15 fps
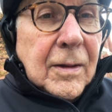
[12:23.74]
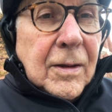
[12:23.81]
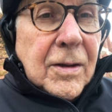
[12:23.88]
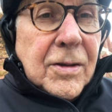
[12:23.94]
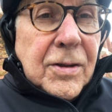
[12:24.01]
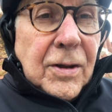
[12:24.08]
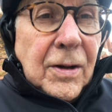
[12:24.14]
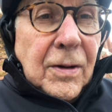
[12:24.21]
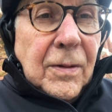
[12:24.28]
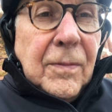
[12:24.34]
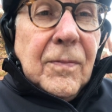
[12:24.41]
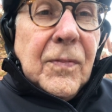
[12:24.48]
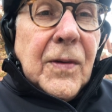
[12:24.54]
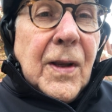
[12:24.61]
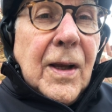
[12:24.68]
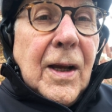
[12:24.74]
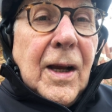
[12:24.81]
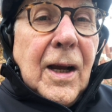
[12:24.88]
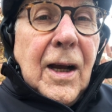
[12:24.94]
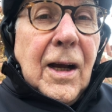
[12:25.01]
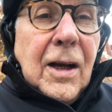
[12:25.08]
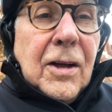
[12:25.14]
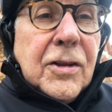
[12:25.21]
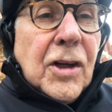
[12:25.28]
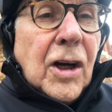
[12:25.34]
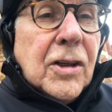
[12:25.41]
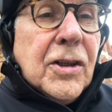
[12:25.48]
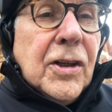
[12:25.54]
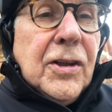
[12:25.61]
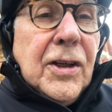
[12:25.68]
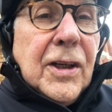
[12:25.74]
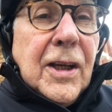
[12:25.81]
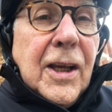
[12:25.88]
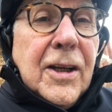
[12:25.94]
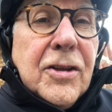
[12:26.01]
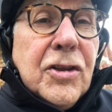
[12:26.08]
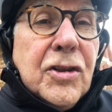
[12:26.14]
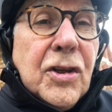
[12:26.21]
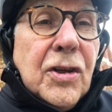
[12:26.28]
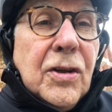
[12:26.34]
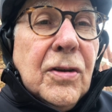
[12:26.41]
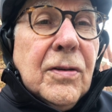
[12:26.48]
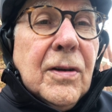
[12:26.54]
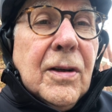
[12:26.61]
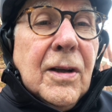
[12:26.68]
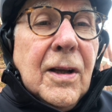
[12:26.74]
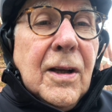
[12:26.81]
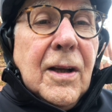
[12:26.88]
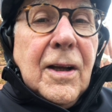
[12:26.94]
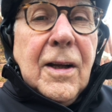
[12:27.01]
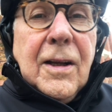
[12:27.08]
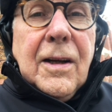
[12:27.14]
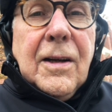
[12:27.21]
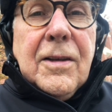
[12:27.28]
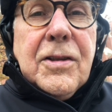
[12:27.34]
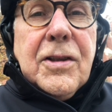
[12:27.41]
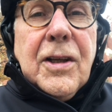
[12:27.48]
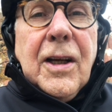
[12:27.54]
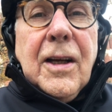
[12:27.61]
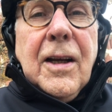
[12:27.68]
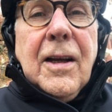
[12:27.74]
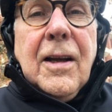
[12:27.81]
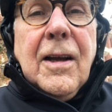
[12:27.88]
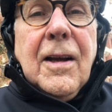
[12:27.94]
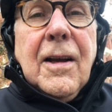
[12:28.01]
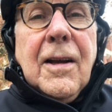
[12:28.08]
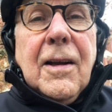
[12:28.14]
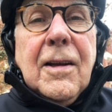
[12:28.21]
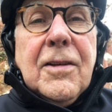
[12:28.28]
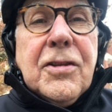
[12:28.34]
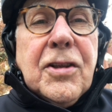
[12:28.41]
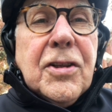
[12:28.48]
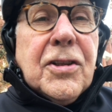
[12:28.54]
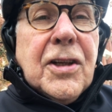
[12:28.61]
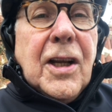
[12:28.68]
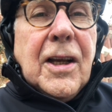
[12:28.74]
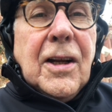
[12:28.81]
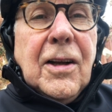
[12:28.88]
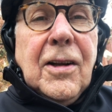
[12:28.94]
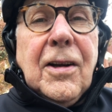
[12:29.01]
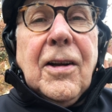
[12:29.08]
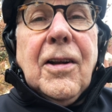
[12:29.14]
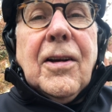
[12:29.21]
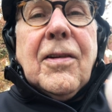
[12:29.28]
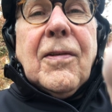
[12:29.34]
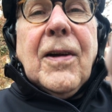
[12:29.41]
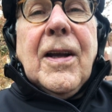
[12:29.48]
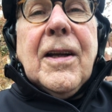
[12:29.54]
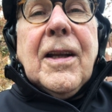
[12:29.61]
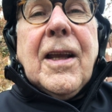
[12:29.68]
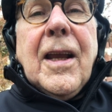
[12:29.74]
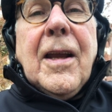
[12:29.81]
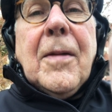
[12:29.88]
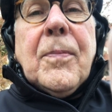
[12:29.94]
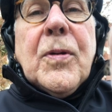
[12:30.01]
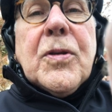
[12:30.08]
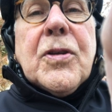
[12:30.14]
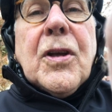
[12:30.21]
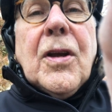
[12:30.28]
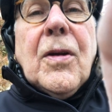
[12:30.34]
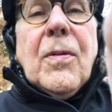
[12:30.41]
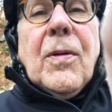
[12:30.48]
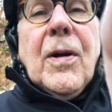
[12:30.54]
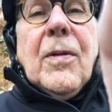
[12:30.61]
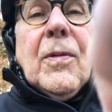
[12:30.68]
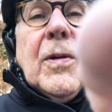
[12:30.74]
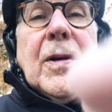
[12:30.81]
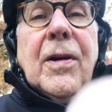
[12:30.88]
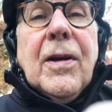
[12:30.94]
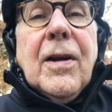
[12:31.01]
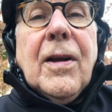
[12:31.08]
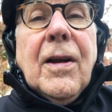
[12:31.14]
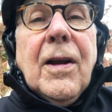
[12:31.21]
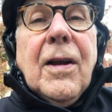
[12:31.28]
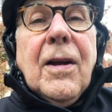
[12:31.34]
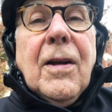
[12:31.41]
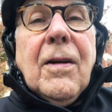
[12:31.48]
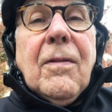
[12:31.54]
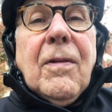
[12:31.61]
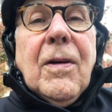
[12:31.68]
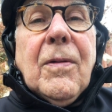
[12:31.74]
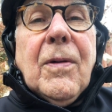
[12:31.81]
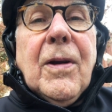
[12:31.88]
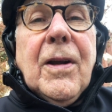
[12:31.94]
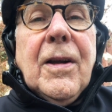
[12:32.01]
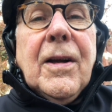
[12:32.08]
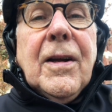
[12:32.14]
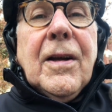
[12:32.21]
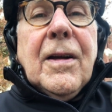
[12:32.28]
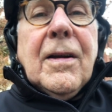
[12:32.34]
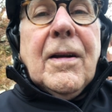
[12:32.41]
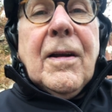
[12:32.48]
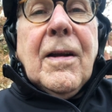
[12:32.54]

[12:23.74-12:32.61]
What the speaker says: So I'll talk to you again soon. Let's just take a little look around the campus here while we're here.